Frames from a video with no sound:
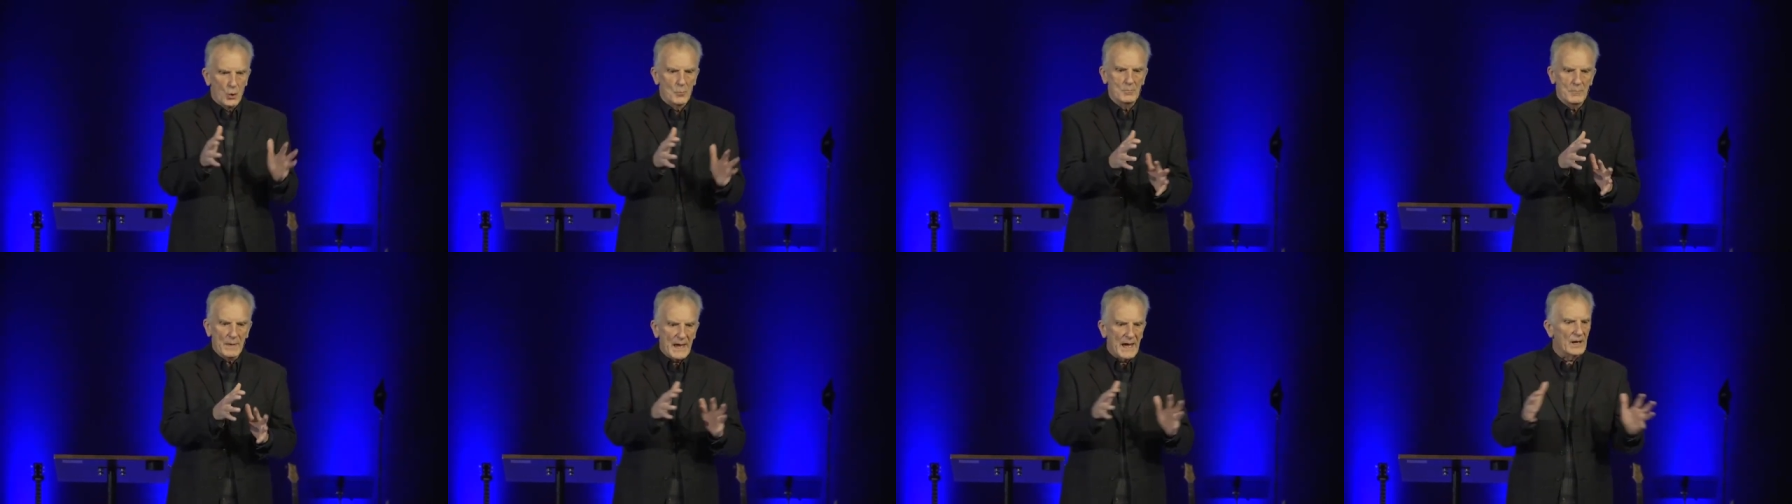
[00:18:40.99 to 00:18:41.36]

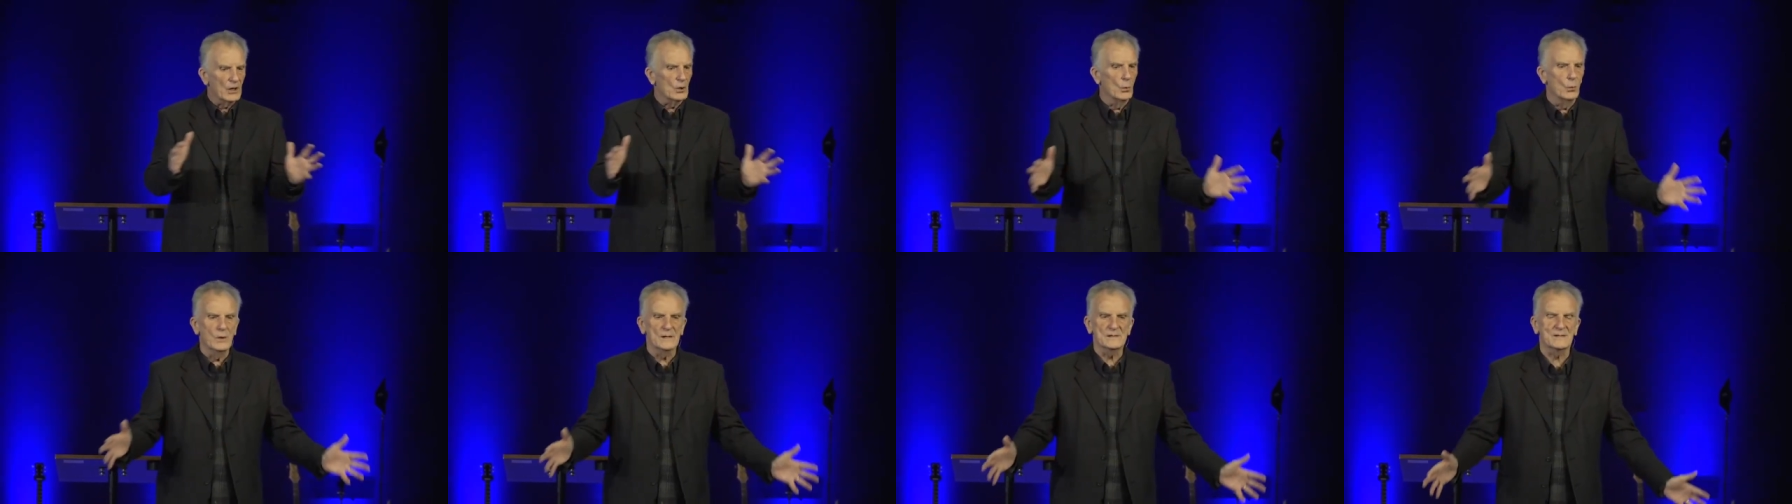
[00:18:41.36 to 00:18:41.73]

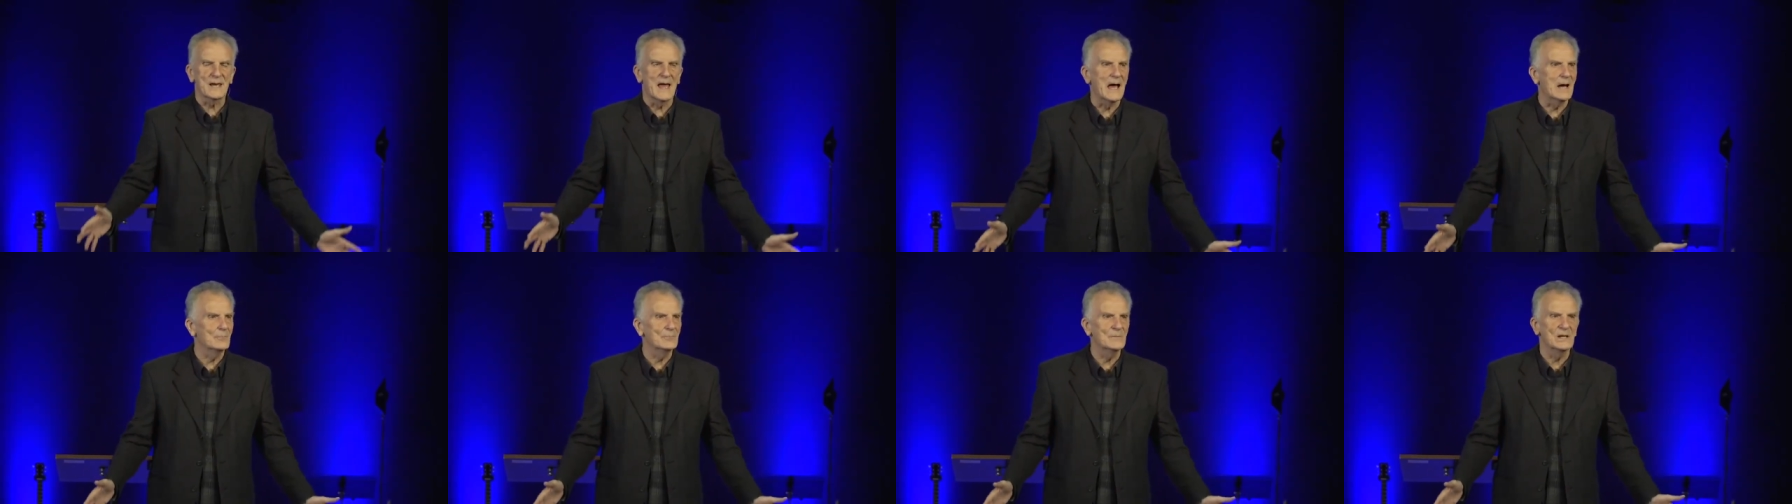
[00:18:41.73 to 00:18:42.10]
matter what's
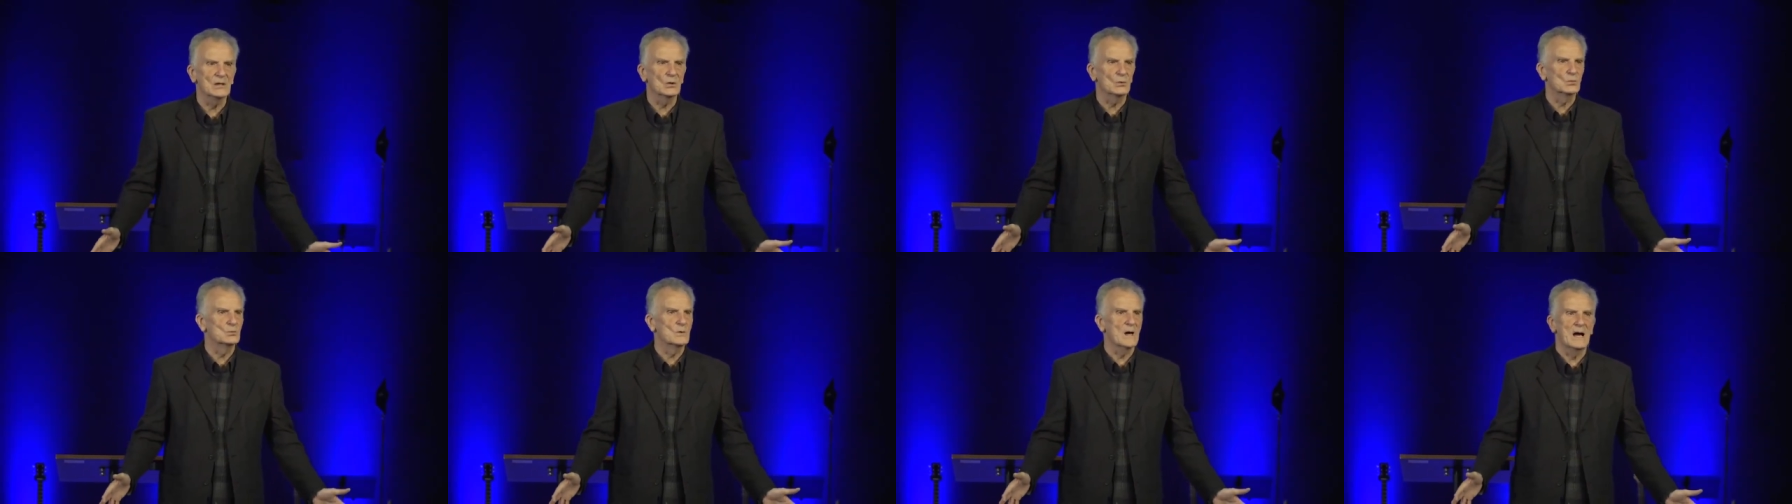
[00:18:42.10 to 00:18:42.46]
happening
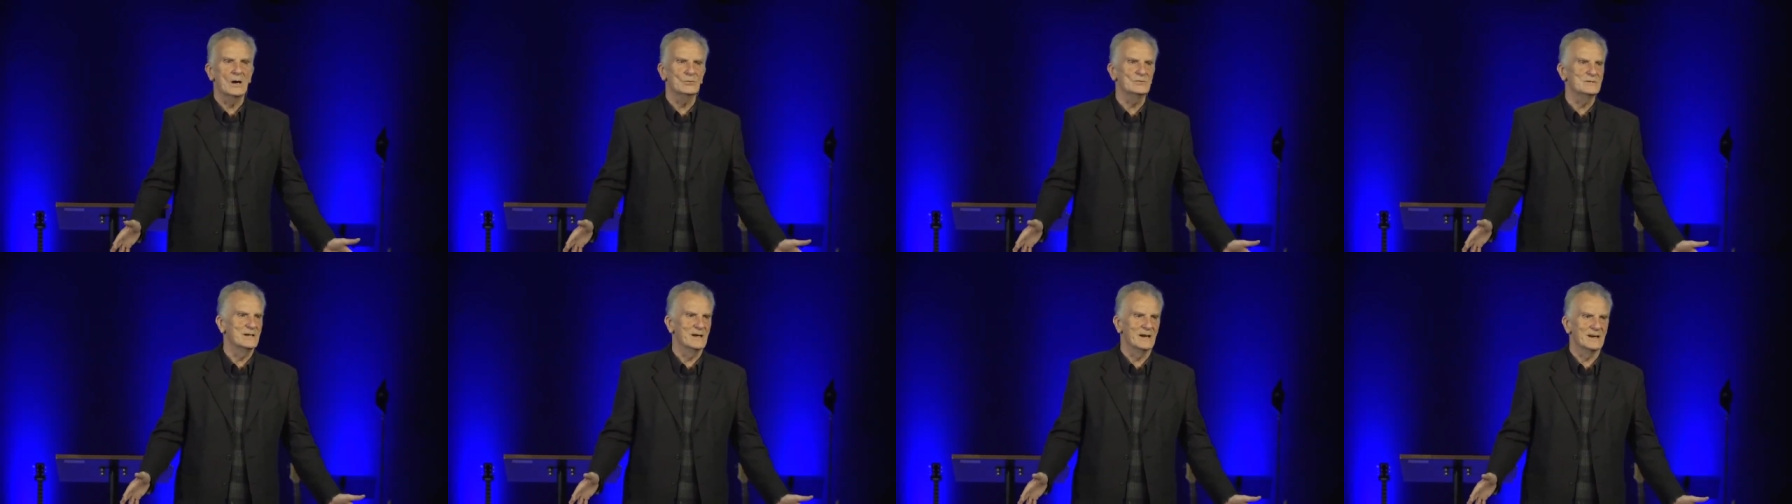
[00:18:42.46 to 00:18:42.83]

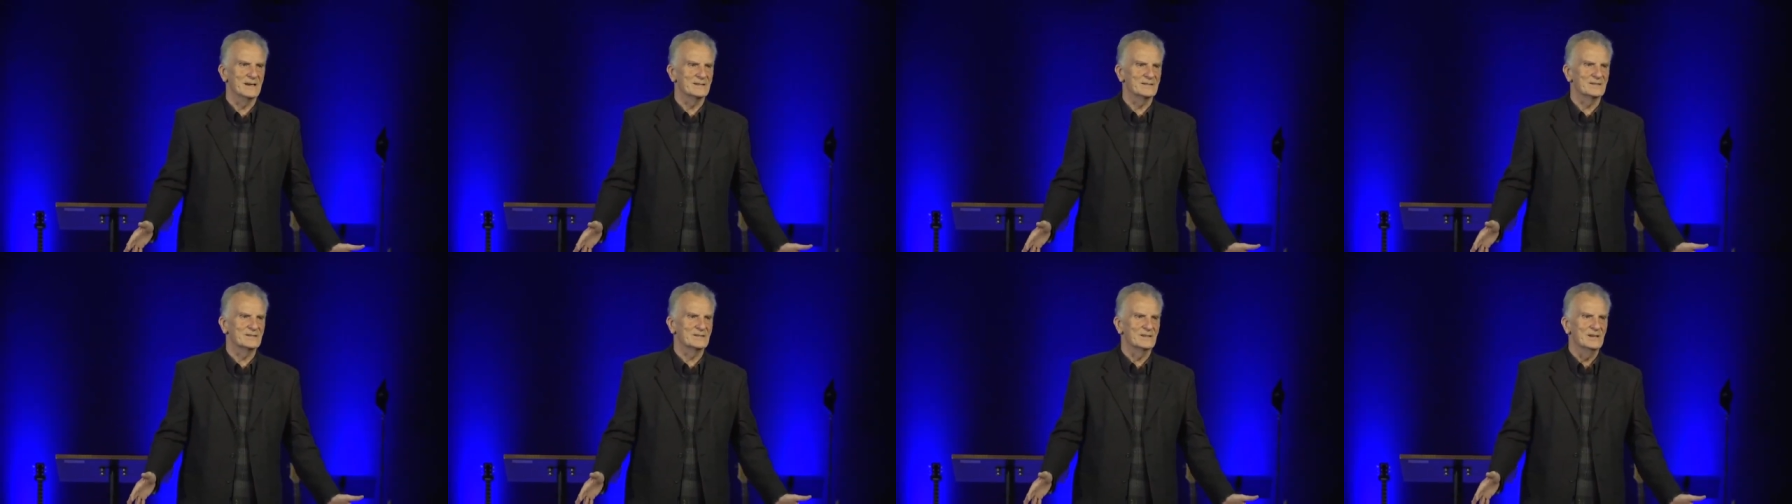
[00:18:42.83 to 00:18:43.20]
around
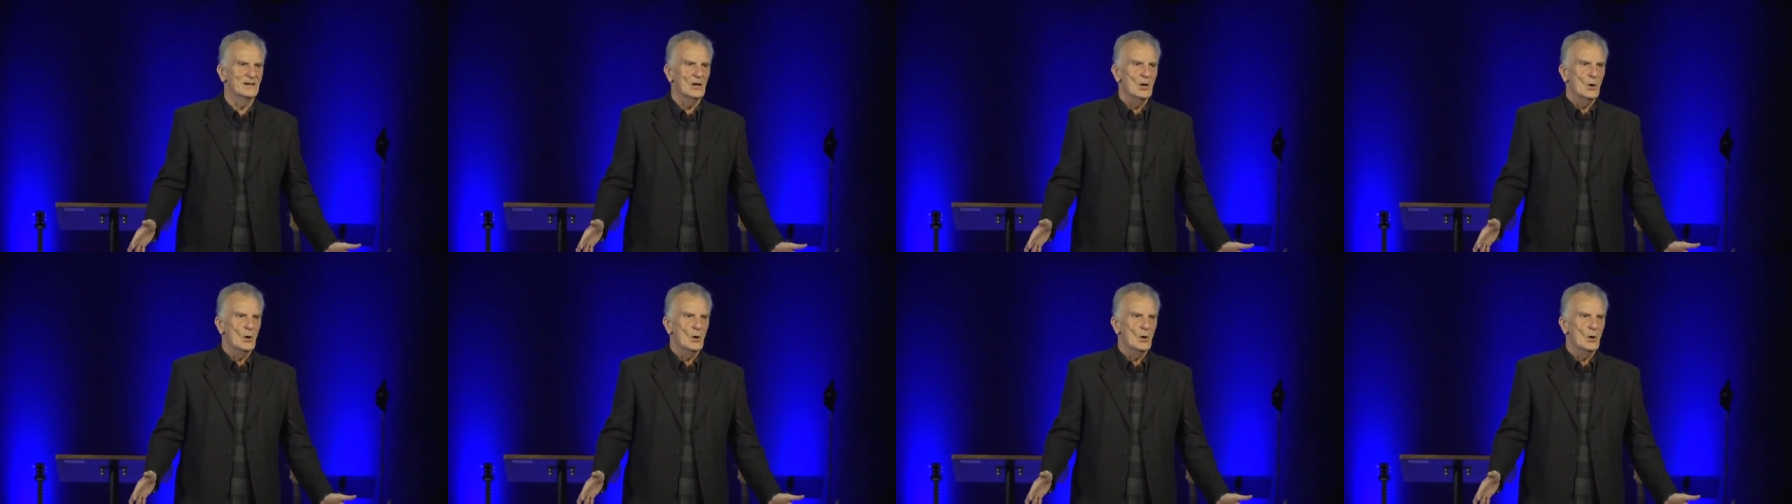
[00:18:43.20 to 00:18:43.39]
us,